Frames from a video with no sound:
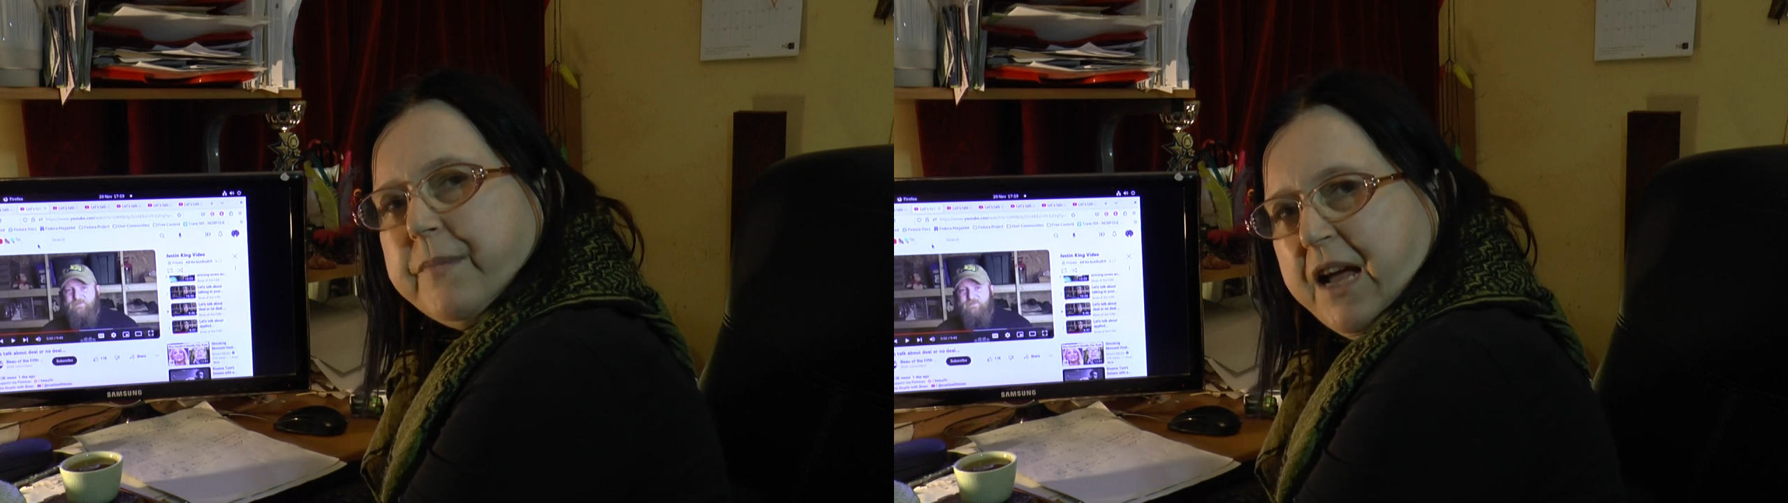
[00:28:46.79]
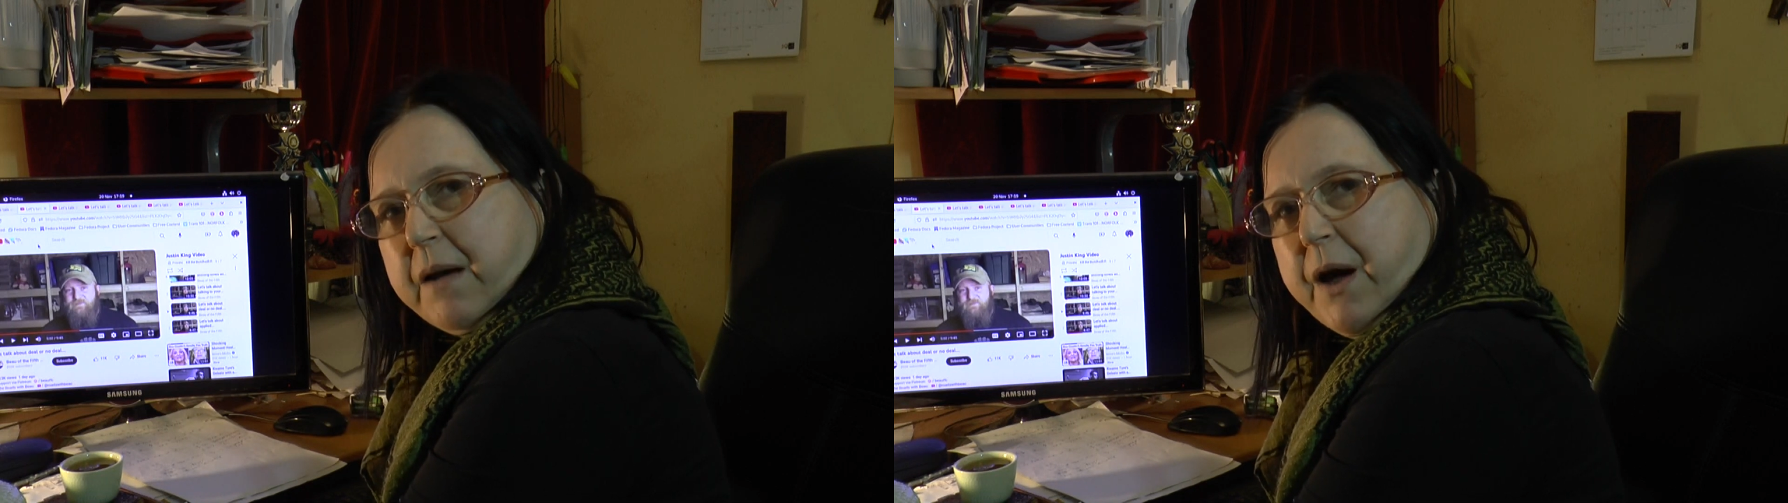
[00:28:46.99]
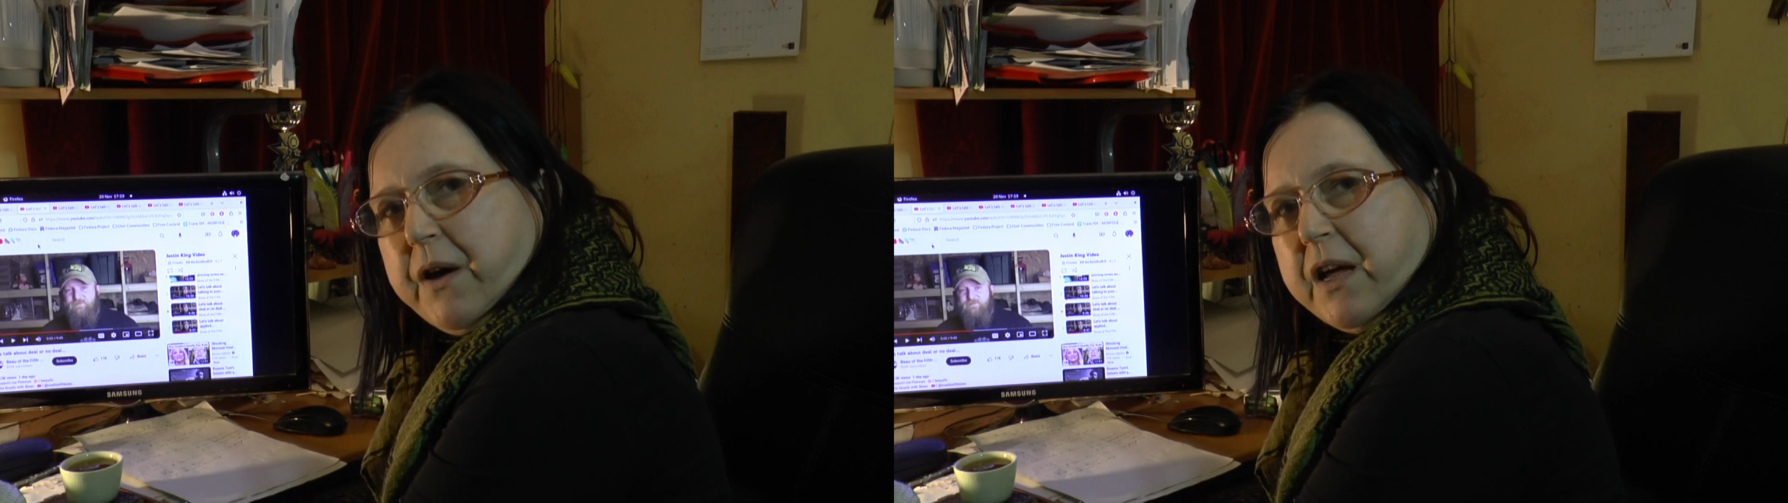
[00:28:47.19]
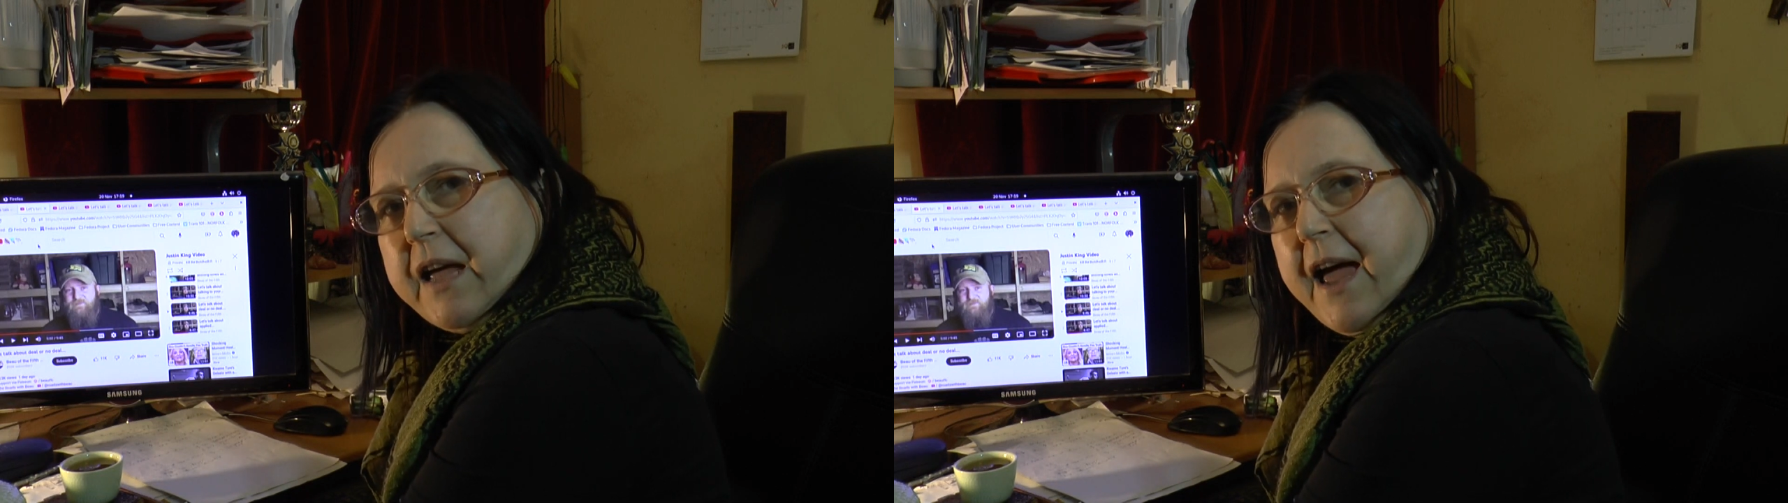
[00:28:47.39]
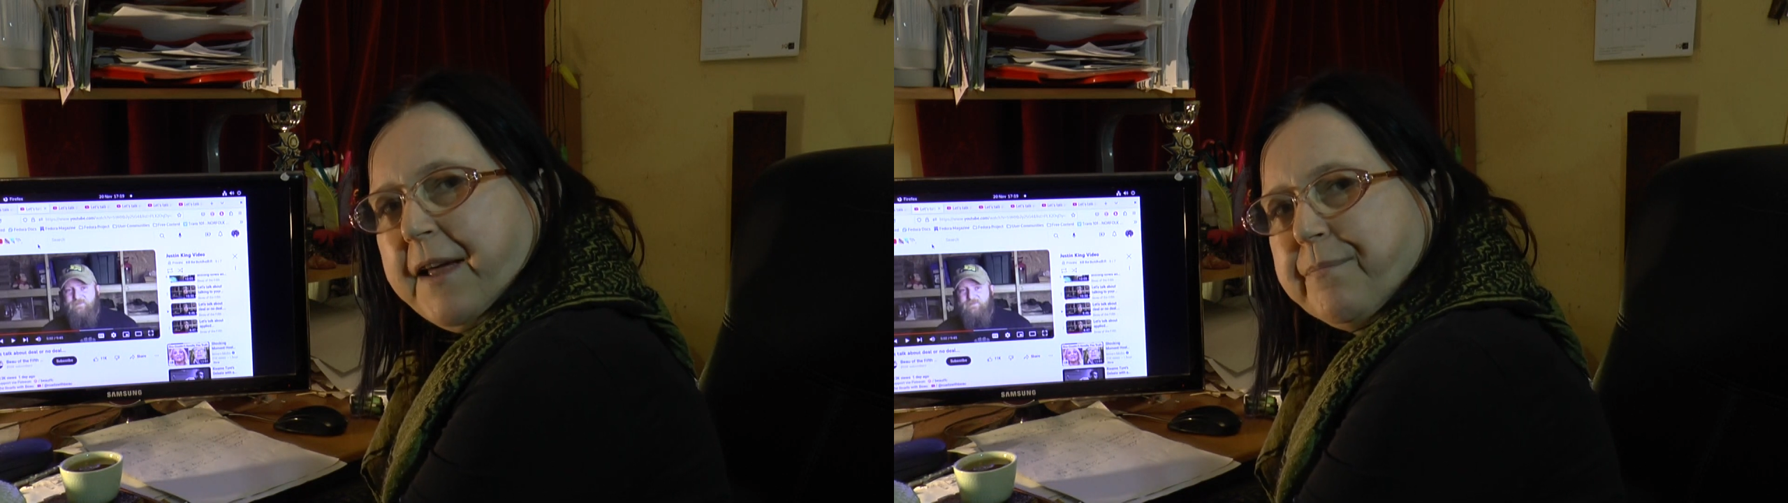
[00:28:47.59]
in a poker
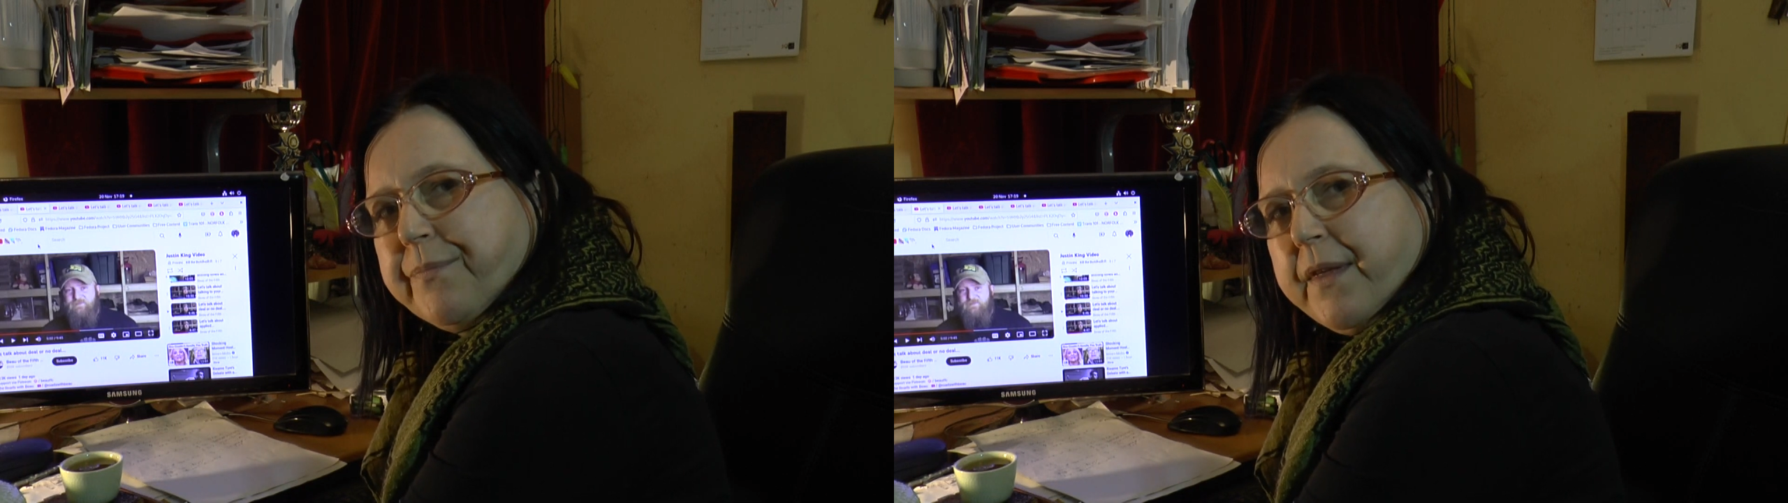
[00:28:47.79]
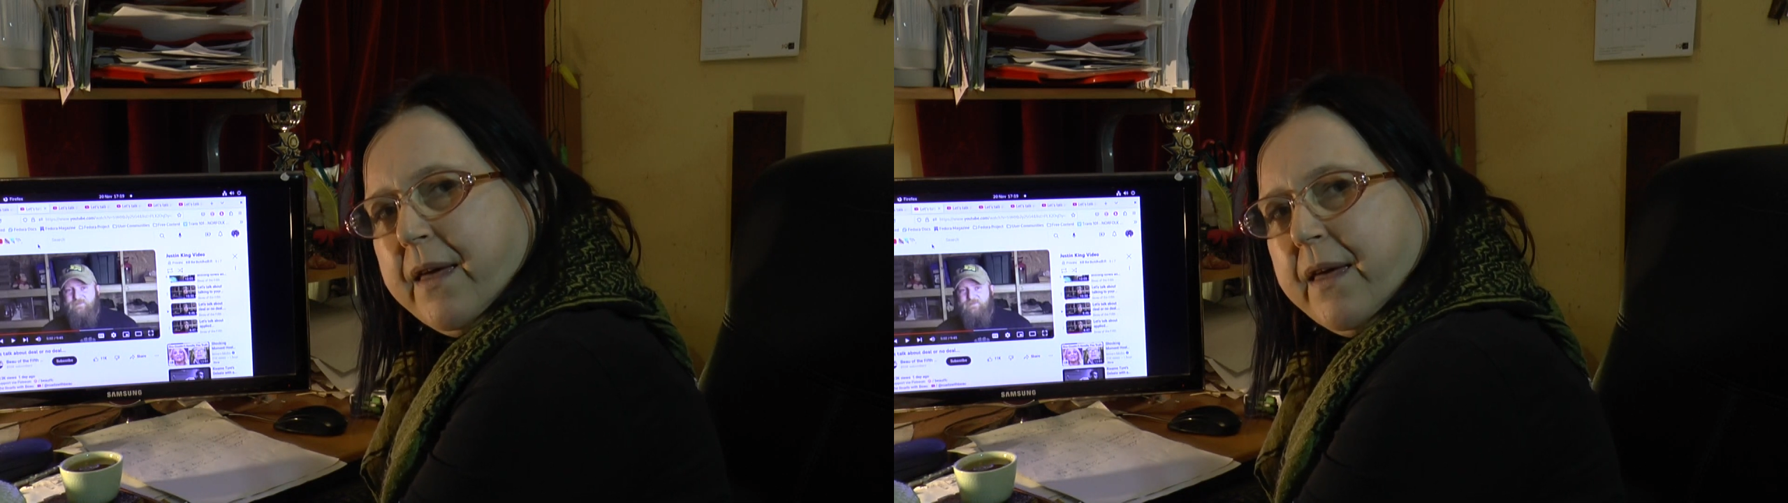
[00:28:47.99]
game,